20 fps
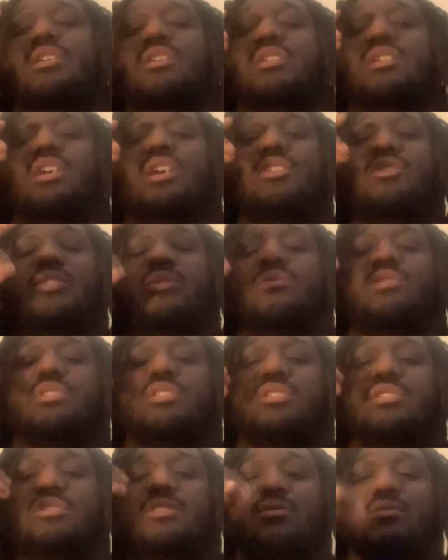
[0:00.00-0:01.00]
Y'all know what
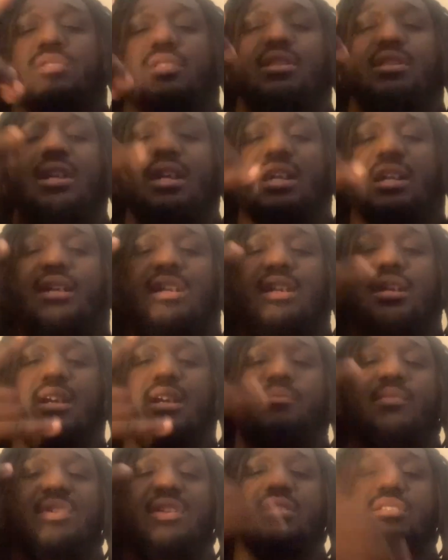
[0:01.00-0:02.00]
to do. Like,
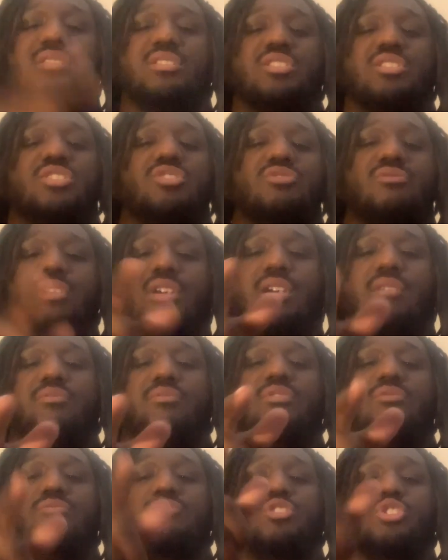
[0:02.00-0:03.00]
comment, and subscribe.
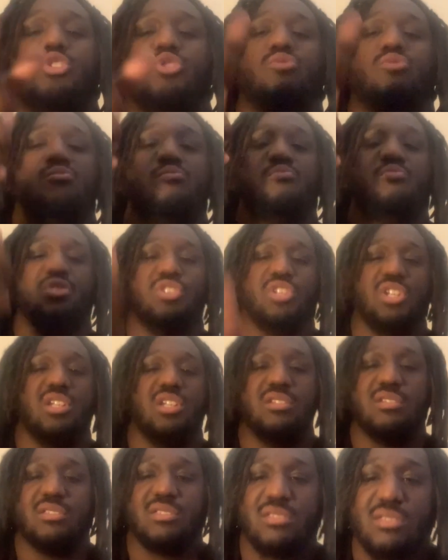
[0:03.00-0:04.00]
YouTube.
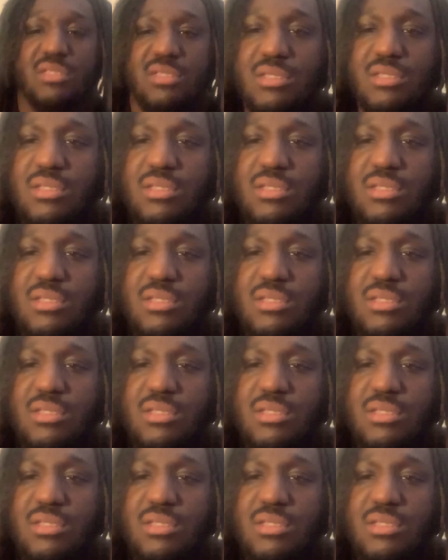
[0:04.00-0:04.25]
Peace.